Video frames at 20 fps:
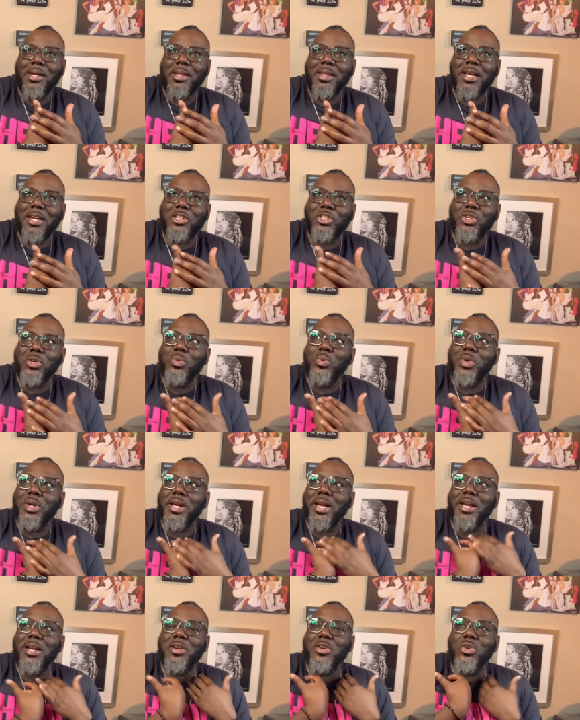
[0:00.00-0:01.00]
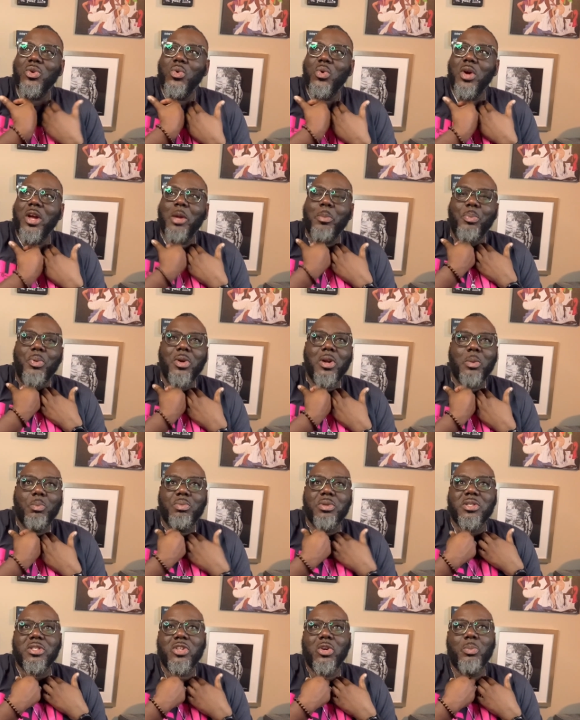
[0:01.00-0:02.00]
that you would endure and put up
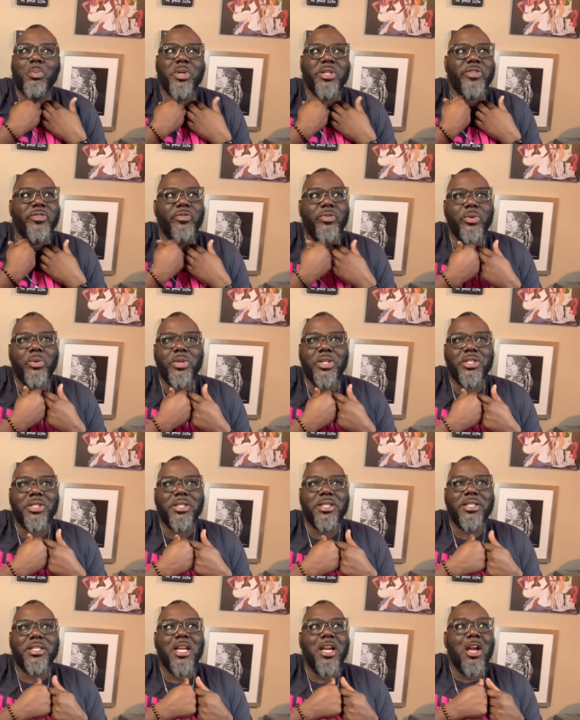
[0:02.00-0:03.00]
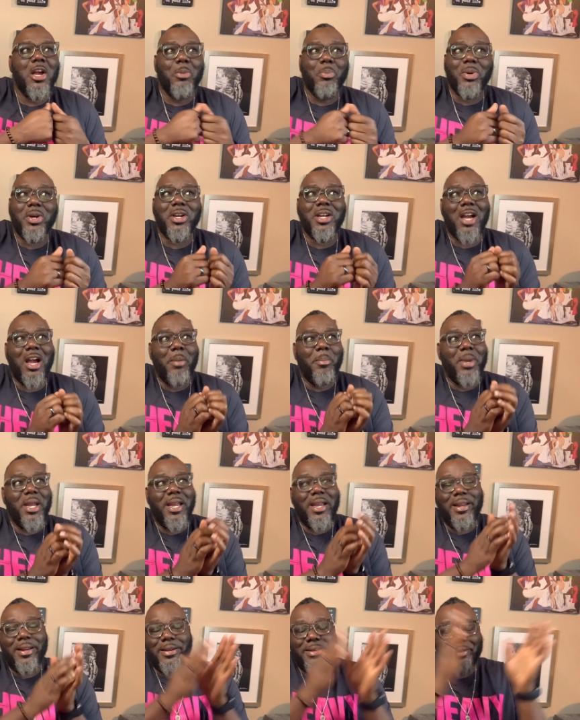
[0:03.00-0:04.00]
with so much foolishness. But, I
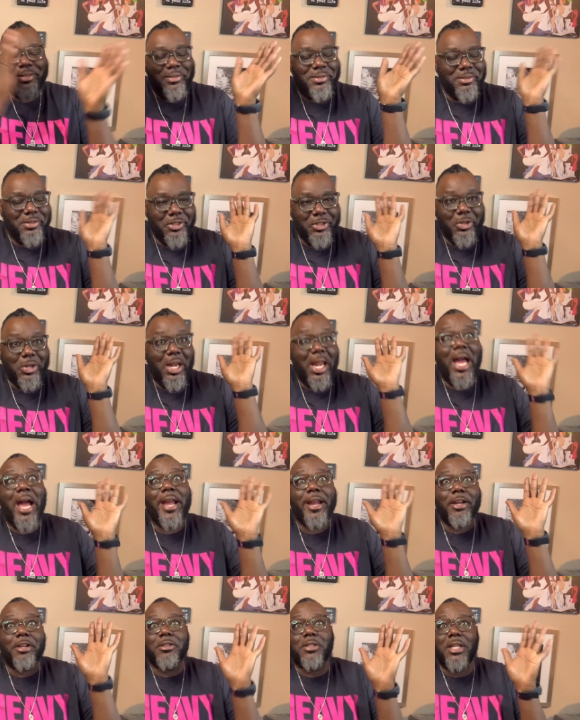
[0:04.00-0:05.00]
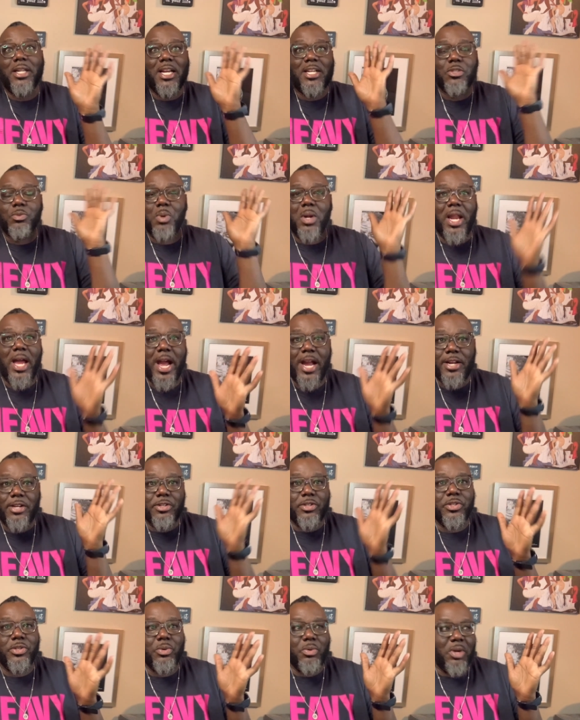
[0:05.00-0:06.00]
mean, you're a liar. And that's what
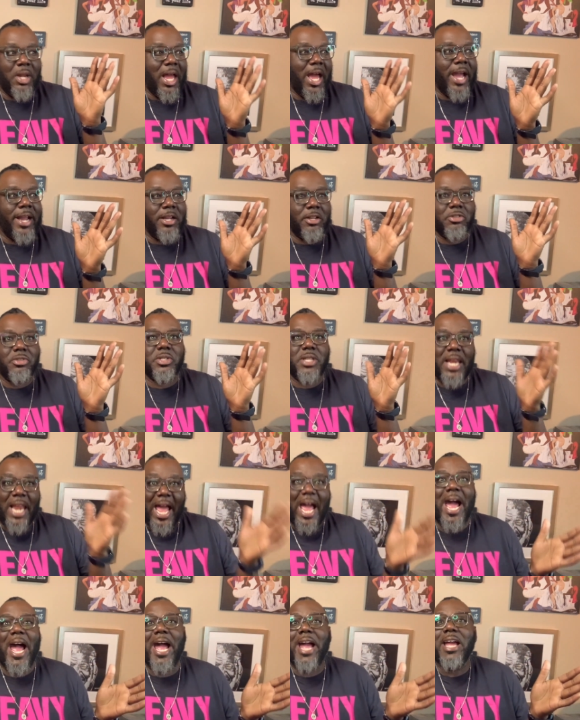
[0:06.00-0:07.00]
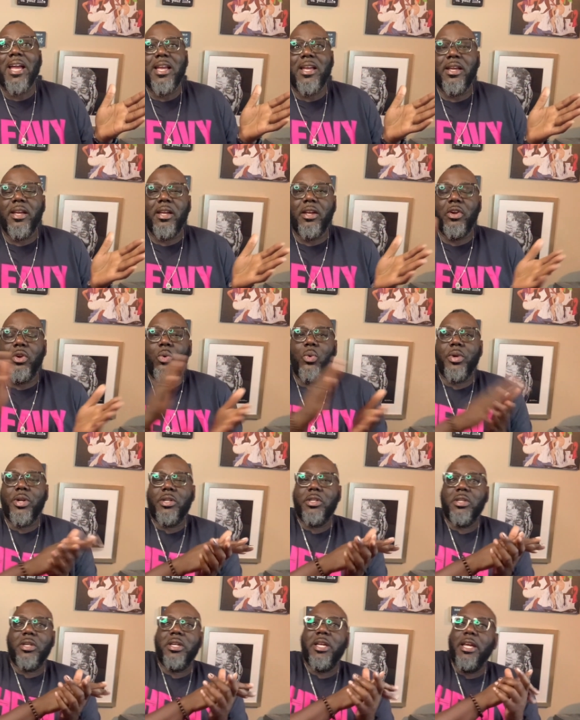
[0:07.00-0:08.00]
liars do. Liars lie in order
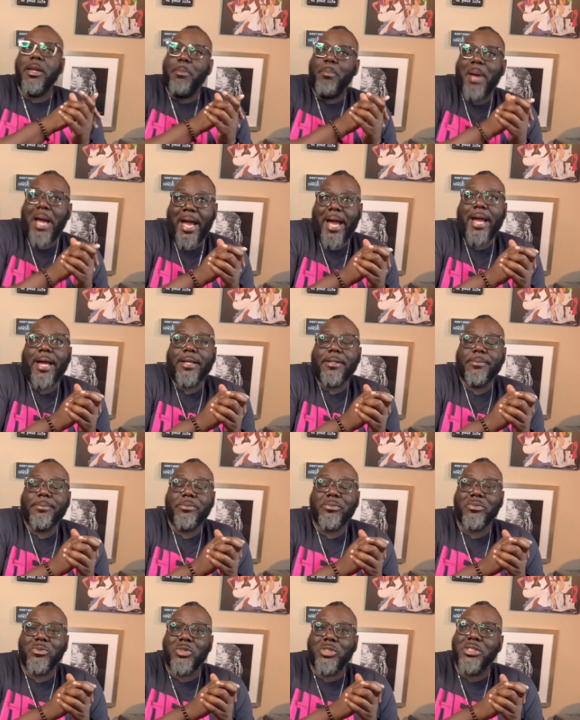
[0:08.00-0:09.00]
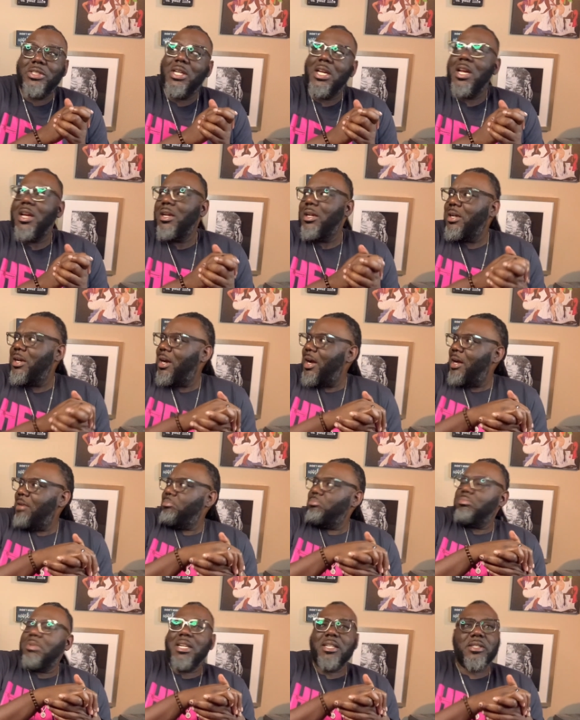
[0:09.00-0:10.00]
to get by. Girl,
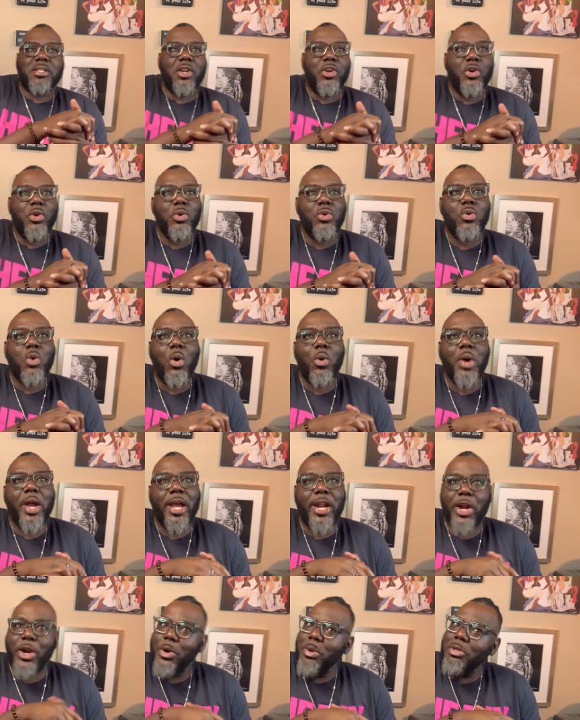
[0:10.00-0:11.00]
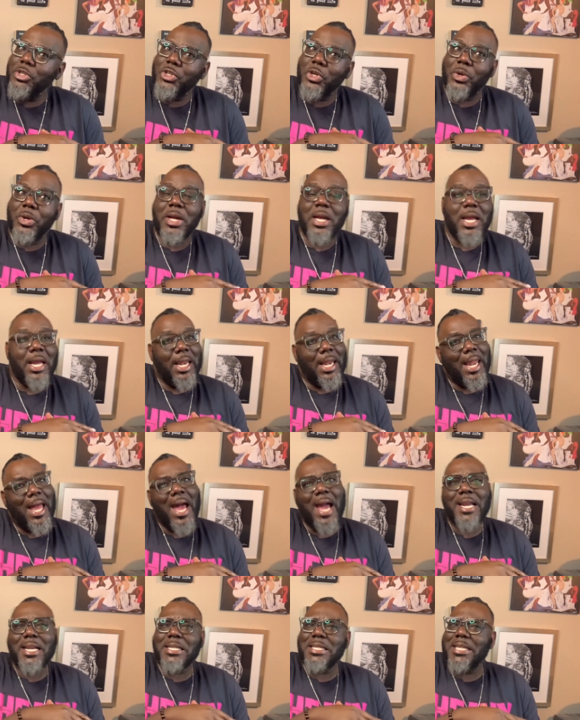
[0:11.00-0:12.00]
that's a new quote and a new shirt.
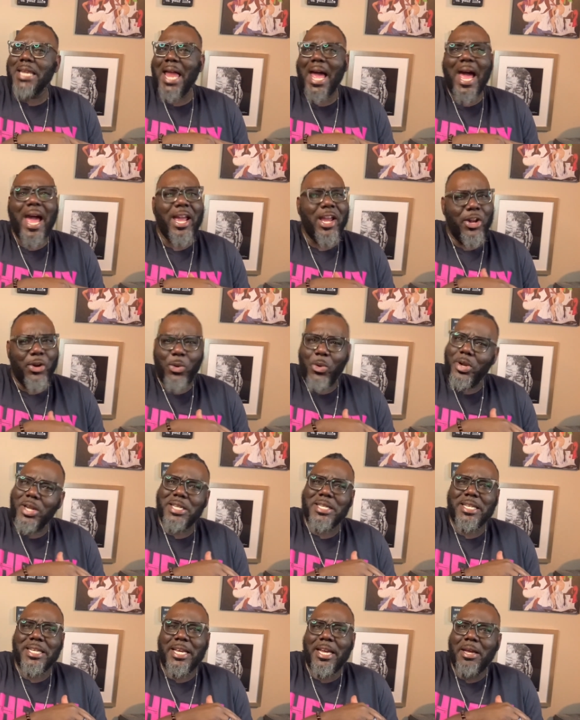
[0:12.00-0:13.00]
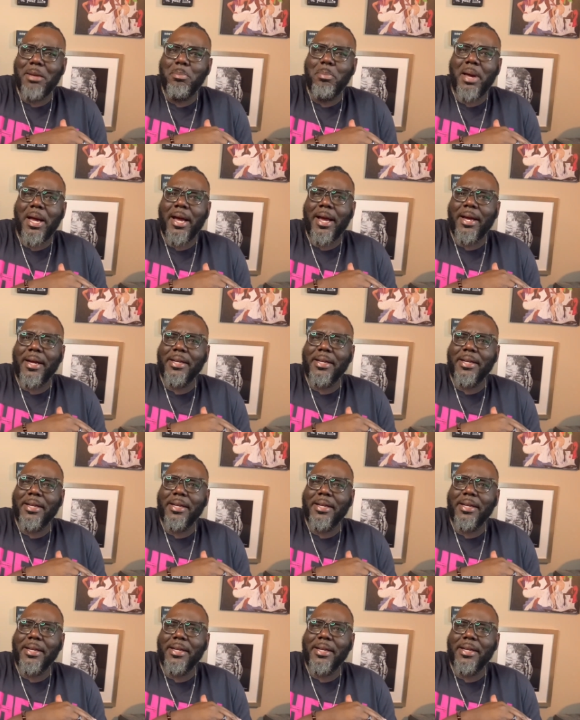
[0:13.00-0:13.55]
Liars lie in order to get by.